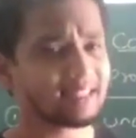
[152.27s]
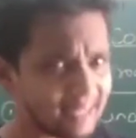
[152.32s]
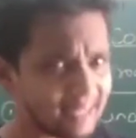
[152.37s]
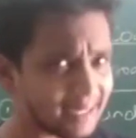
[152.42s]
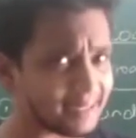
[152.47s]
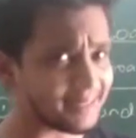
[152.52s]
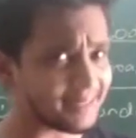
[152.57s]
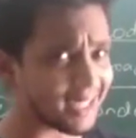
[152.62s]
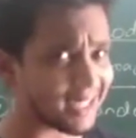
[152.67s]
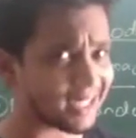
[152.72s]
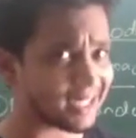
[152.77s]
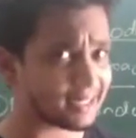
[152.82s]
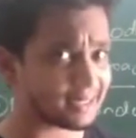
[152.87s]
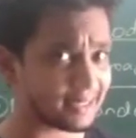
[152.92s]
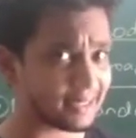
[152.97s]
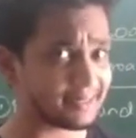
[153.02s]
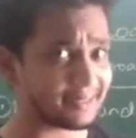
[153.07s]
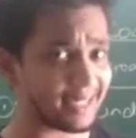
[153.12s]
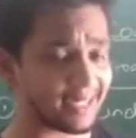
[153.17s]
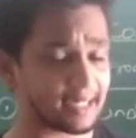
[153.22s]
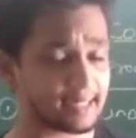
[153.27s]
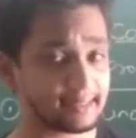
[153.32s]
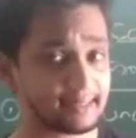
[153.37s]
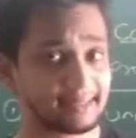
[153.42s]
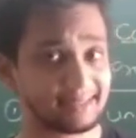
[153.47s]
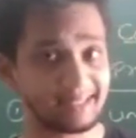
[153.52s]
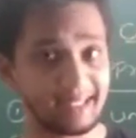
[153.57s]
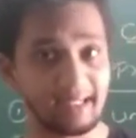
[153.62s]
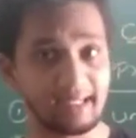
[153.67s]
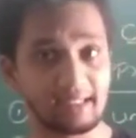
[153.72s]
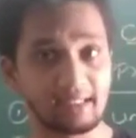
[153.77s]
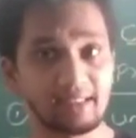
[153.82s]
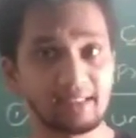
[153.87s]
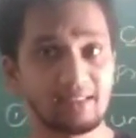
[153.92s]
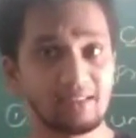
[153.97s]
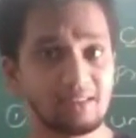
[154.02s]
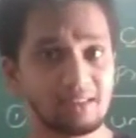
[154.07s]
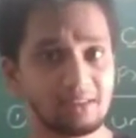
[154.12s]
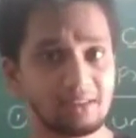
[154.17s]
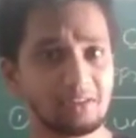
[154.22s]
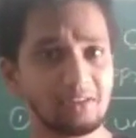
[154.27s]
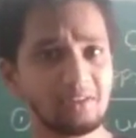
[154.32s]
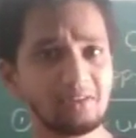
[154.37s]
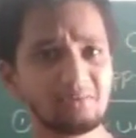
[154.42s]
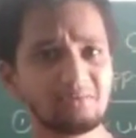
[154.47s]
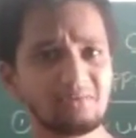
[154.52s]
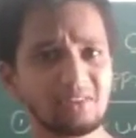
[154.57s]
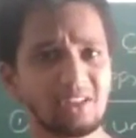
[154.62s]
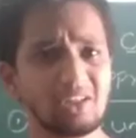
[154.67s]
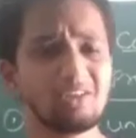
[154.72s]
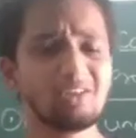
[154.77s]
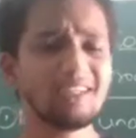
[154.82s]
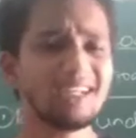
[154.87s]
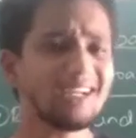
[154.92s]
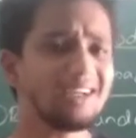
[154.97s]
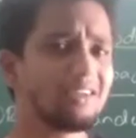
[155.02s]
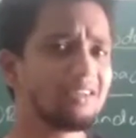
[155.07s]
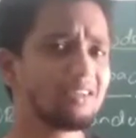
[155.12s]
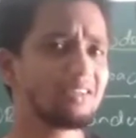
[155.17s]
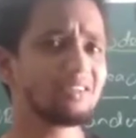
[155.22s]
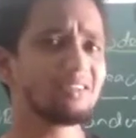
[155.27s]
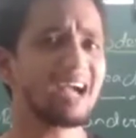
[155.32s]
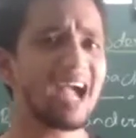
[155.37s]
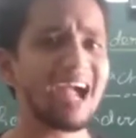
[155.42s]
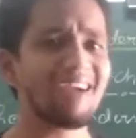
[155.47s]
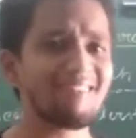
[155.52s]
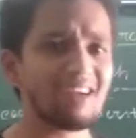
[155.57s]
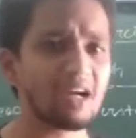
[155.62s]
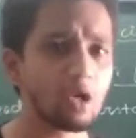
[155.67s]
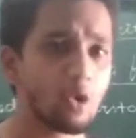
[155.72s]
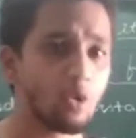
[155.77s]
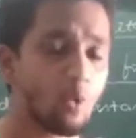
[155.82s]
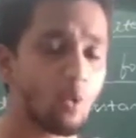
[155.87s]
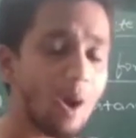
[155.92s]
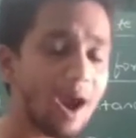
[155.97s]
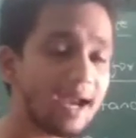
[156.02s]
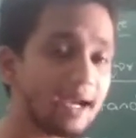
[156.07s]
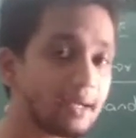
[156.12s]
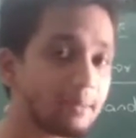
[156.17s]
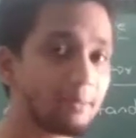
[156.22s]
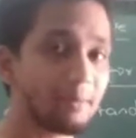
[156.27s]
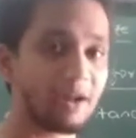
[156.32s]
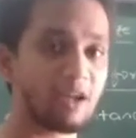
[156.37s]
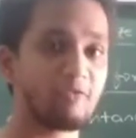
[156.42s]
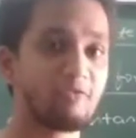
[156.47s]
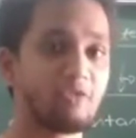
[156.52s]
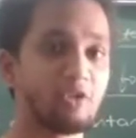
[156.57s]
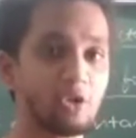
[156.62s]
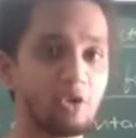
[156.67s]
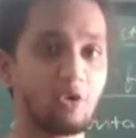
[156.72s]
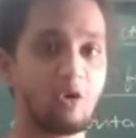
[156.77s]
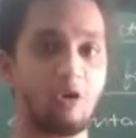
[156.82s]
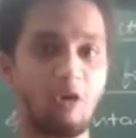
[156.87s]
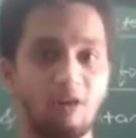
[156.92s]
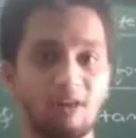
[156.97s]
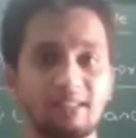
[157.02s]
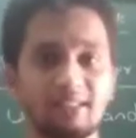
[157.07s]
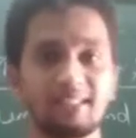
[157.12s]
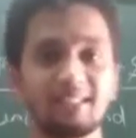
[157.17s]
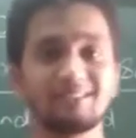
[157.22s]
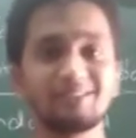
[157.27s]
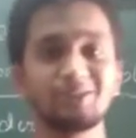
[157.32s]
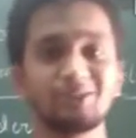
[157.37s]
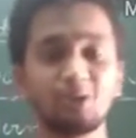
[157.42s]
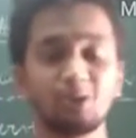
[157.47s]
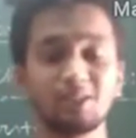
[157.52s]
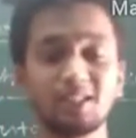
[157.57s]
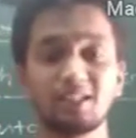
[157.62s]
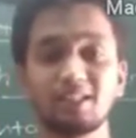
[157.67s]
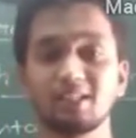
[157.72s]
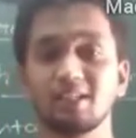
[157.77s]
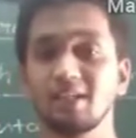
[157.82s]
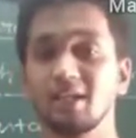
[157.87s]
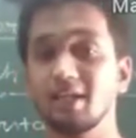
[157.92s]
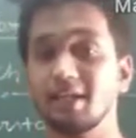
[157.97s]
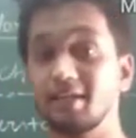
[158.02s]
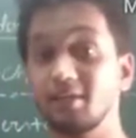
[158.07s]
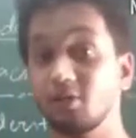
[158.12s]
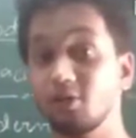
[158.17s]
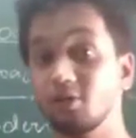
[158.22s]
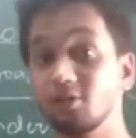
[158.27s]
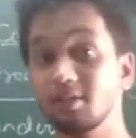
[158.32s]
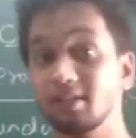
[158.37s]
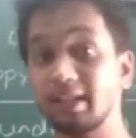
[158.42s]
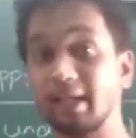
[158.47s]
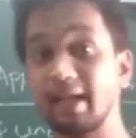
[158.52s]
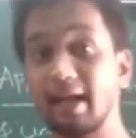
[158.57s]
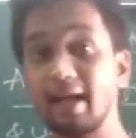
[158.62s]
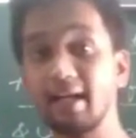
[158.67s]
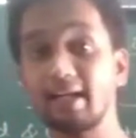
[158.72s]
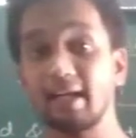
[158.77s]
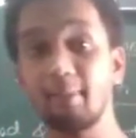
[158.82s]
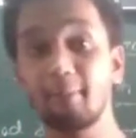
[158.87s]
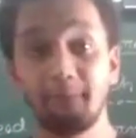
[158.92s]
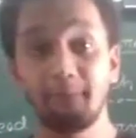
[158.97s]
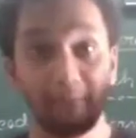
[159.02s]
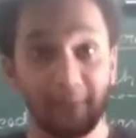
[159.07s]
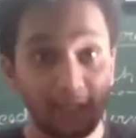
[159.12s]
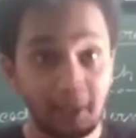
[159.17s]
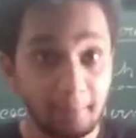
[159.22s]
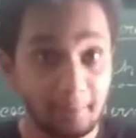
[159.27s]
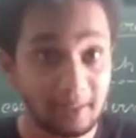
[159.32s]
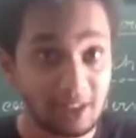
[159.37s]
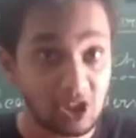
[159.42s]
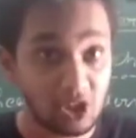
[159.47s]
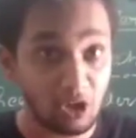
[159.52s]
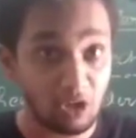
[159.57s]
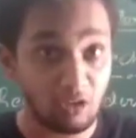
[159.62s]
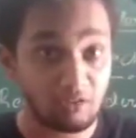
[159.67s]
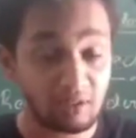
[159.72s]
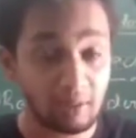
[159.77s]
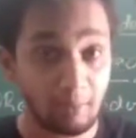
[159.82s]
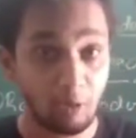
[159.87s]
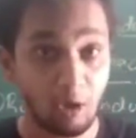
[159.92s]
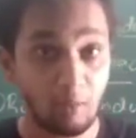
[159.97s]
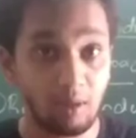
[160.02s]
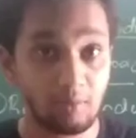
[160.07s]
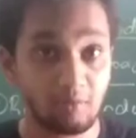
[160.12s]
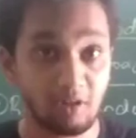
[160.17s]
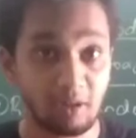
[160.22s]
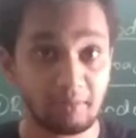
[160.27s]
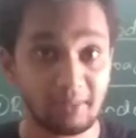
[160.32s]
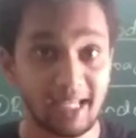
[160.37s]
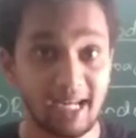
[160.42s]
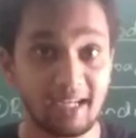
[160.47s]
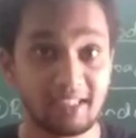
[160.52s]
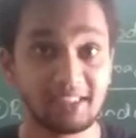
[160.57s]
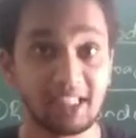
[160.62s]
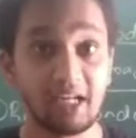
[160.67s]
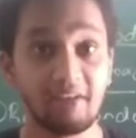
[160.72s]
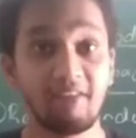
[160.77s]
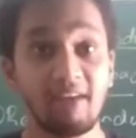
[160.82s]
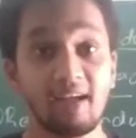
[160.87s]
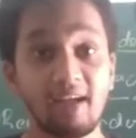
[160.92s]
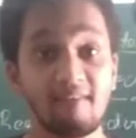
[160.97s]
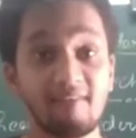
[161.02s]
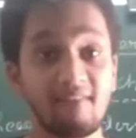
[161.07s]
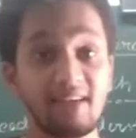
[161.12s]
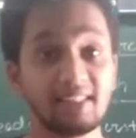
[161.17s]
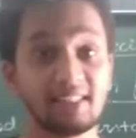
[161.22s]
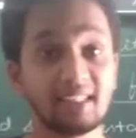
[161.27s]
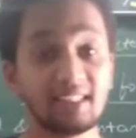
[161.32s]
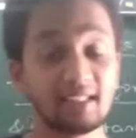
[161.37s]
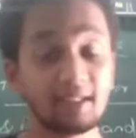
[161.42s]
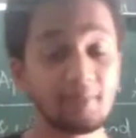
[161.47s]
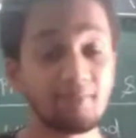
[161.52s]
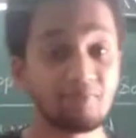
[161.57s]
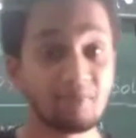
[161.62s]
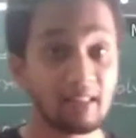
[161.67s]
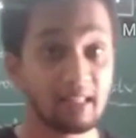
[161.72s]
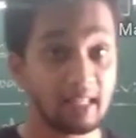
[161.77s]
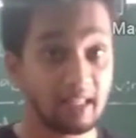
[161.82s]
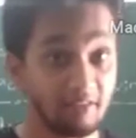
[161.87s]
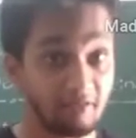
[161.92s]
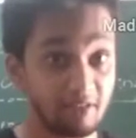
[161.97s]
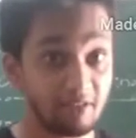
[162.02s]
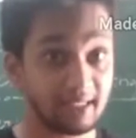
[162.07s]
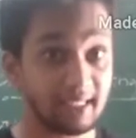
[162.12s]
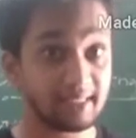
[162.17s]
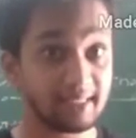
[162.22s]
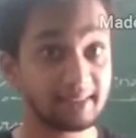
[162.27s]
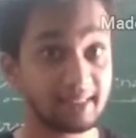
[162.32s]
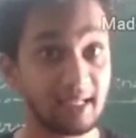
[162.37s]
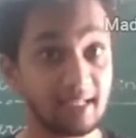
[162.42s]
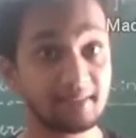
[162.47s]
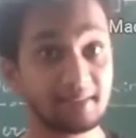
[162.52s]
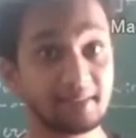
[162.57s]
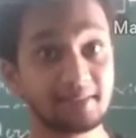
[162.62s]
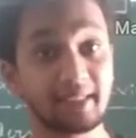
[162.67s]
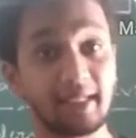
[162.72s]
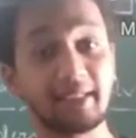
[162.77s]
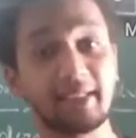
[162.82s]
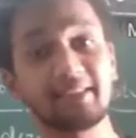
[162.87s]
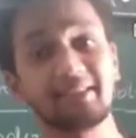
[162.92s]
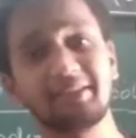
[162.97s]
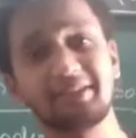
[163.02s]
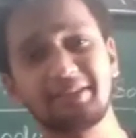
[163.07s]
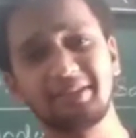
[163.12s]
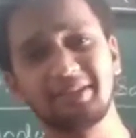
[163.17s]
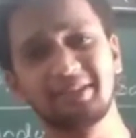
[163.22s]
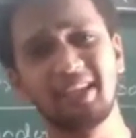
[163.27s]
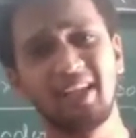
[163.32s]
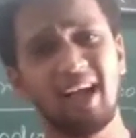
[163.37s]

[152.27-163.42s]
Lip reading: That's a constraint. So you need to have a quite bit of view on that so that you could get a big picture of the problem from there itself. Whether if the test cases contains